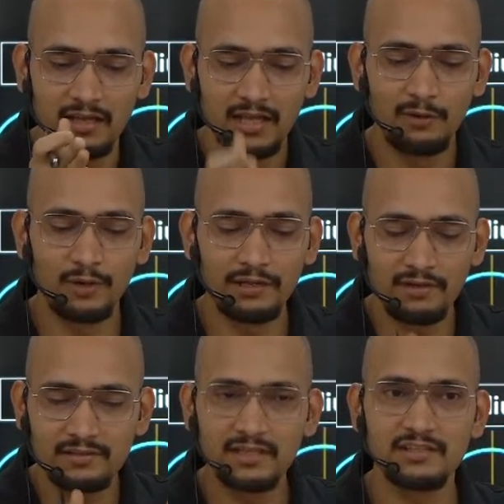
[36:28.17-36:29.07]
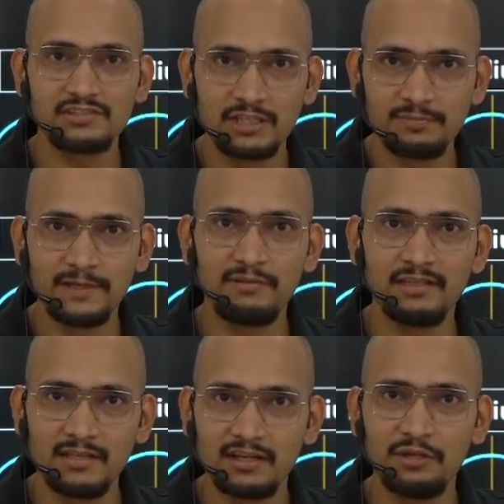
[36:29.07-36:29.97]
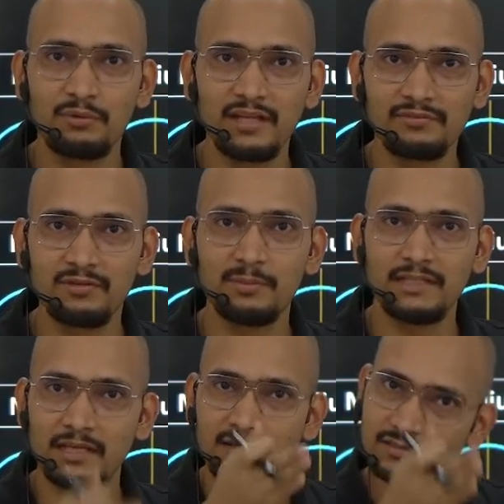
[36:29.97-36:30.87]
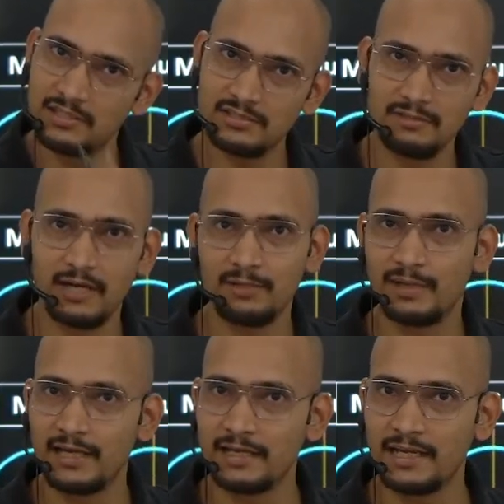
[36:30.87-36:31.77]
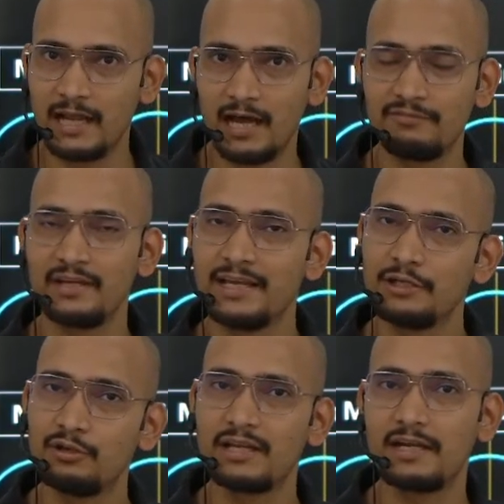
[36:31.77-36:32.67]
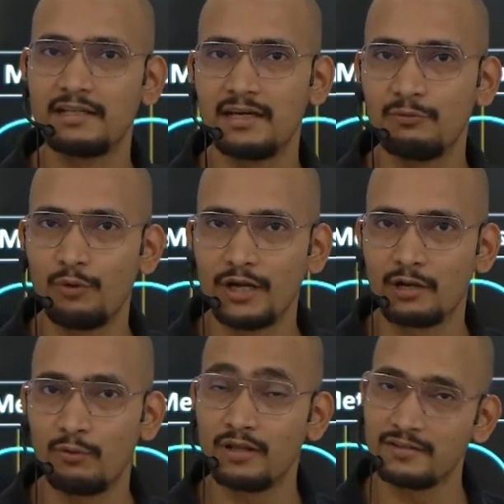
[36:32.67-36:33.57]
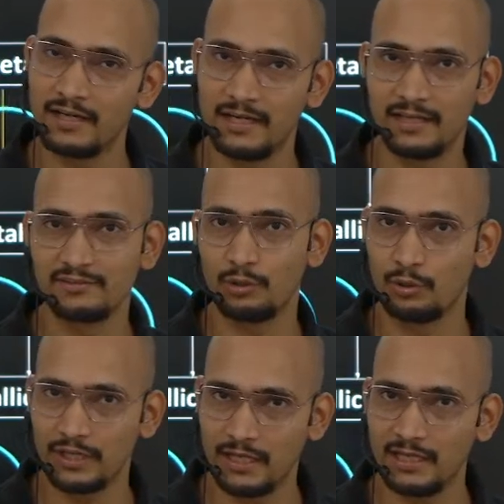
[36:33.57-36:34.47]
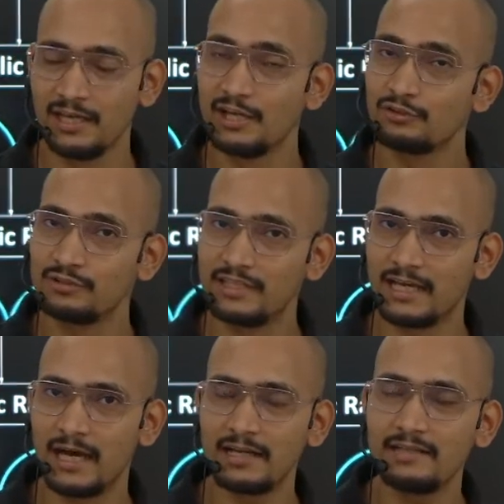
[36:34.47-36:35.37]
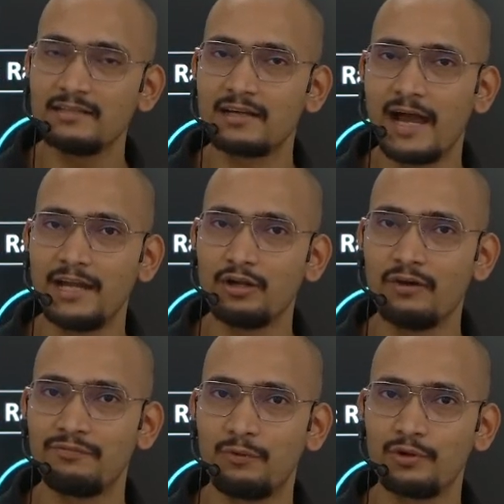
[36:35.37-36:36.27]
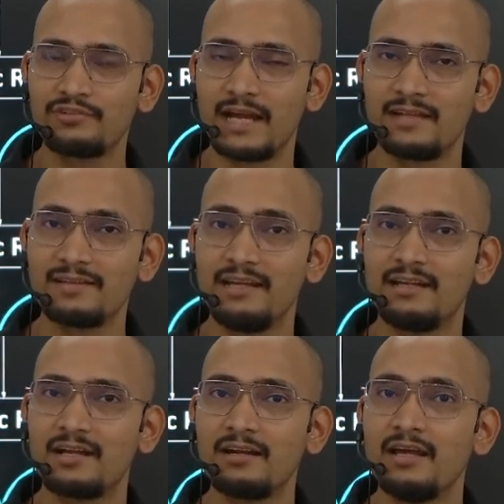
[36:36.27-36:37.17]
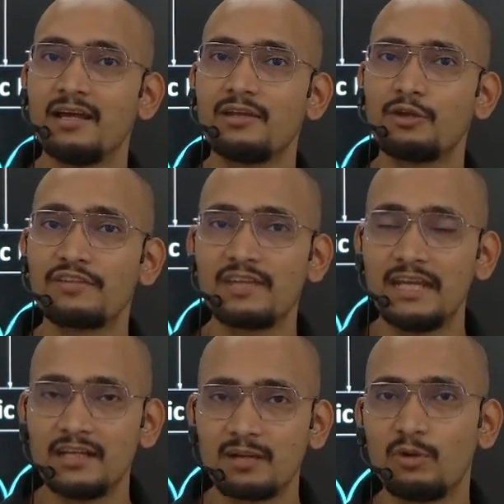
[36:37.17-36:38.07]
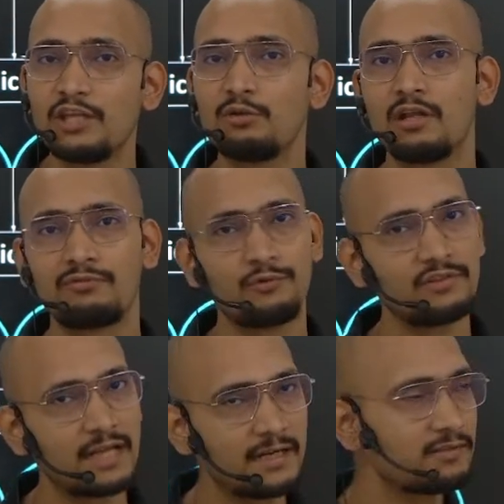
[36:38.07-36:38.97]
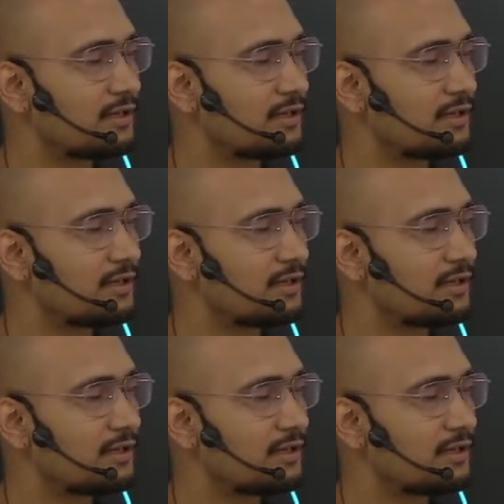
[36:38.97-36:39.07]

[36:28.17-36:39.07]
whatever is the distance between their nucleus will be there, just divide by again half, you will get the van der Waals radius. Okay, so they are in the kind of force that is you can say intermolecular force, that is